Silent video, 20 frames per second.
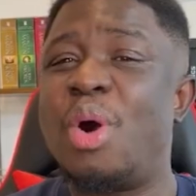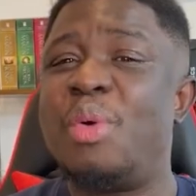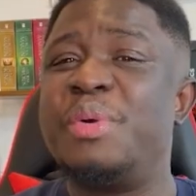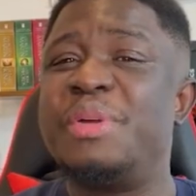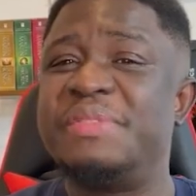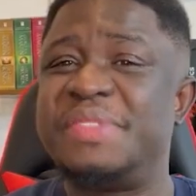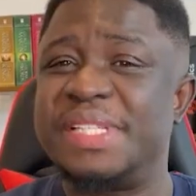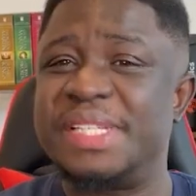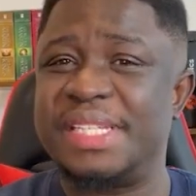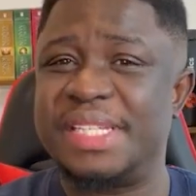
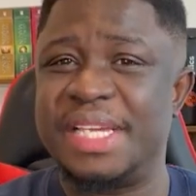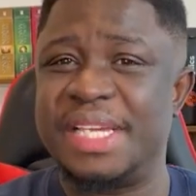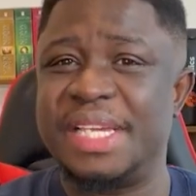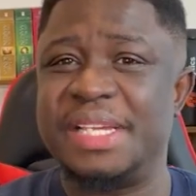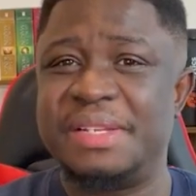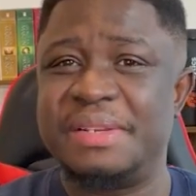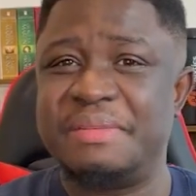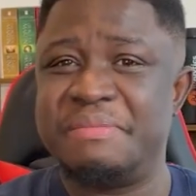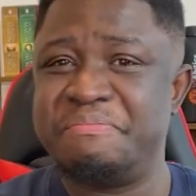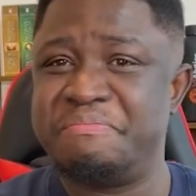what we've
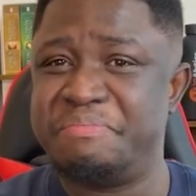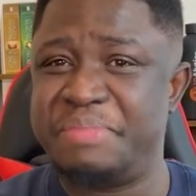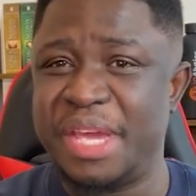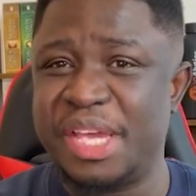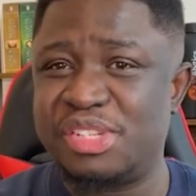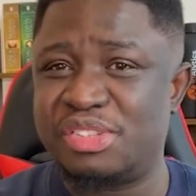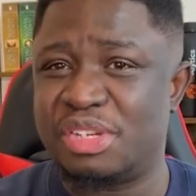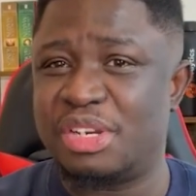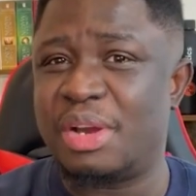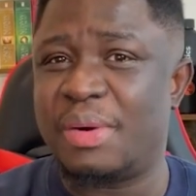seen
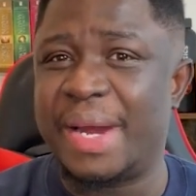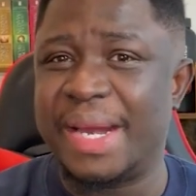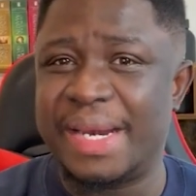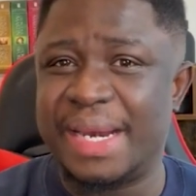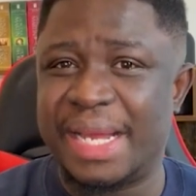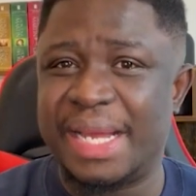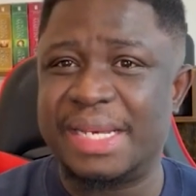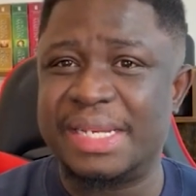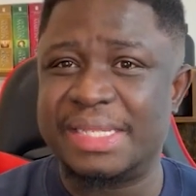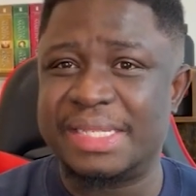based on
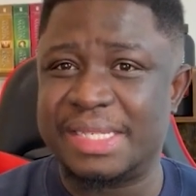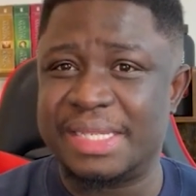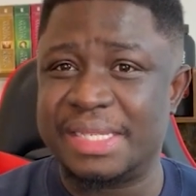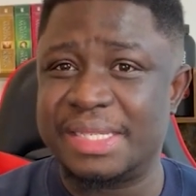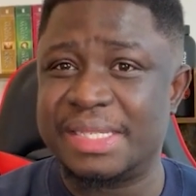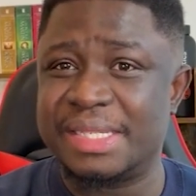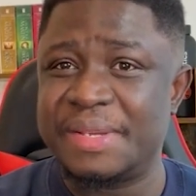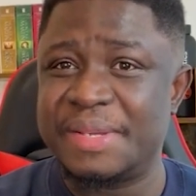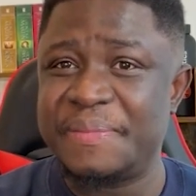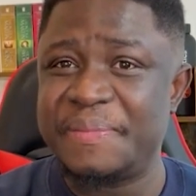our
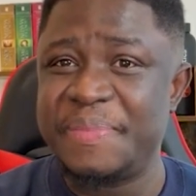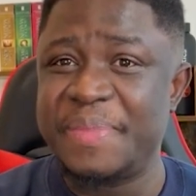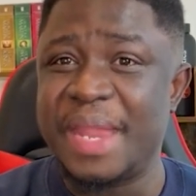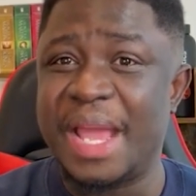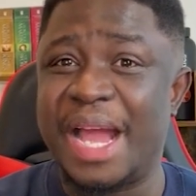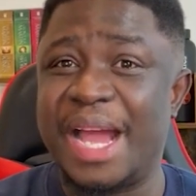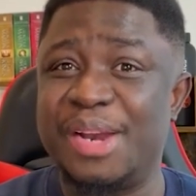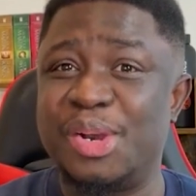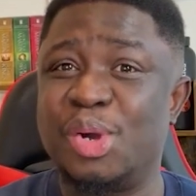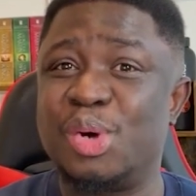analysis
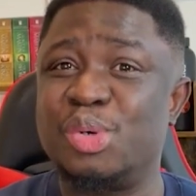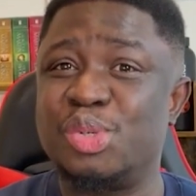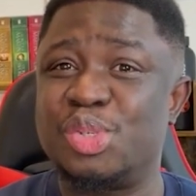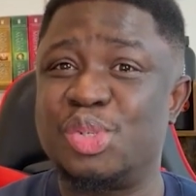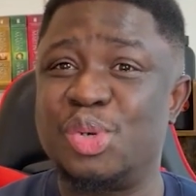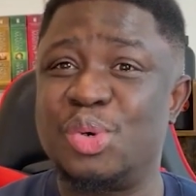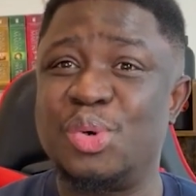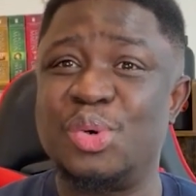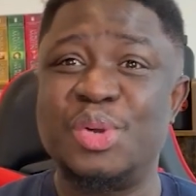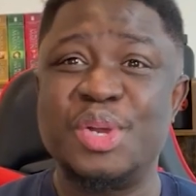and
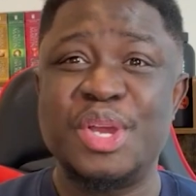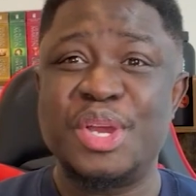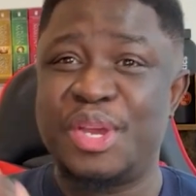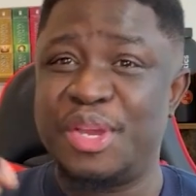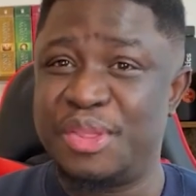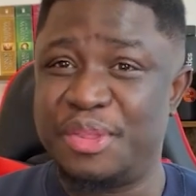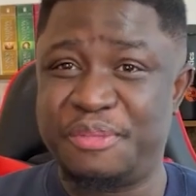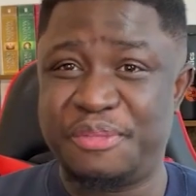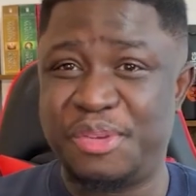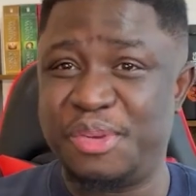also
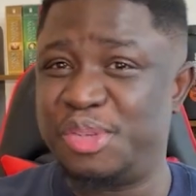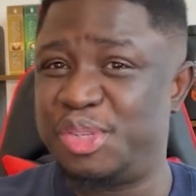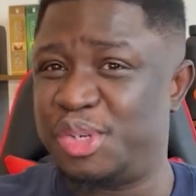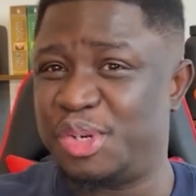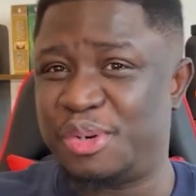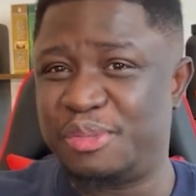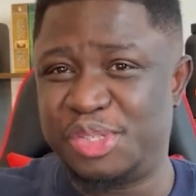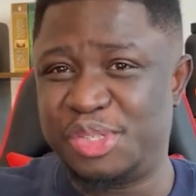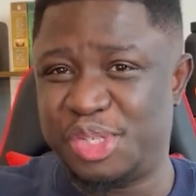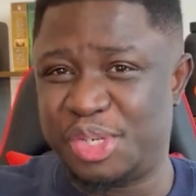the
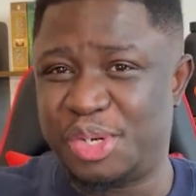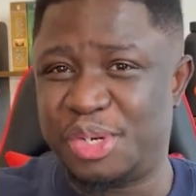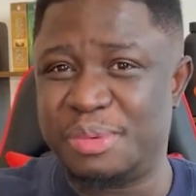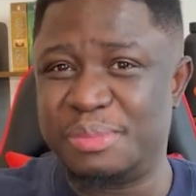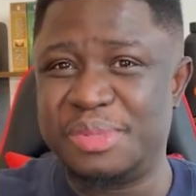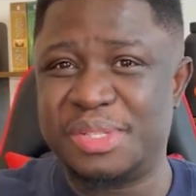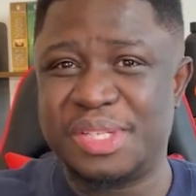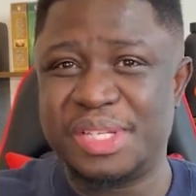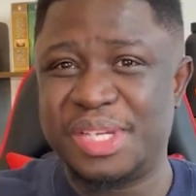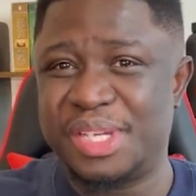future of
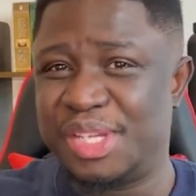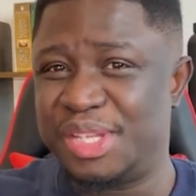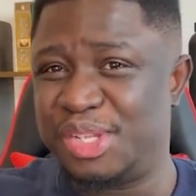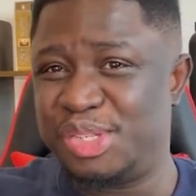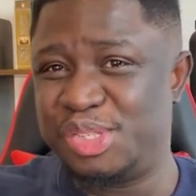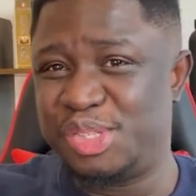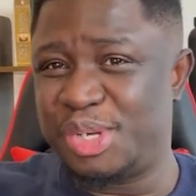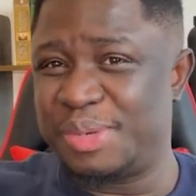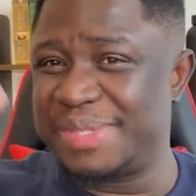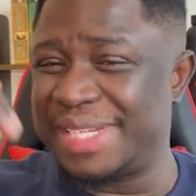jobs,
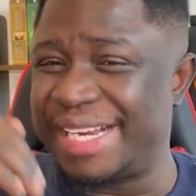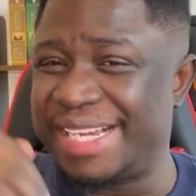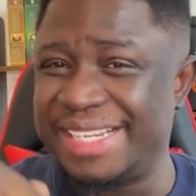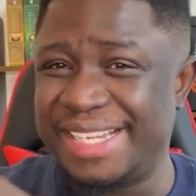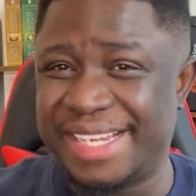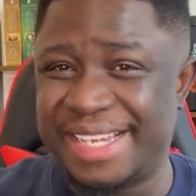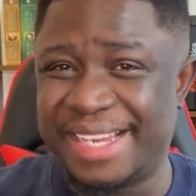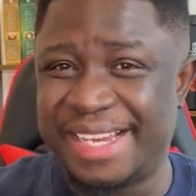the jobs that are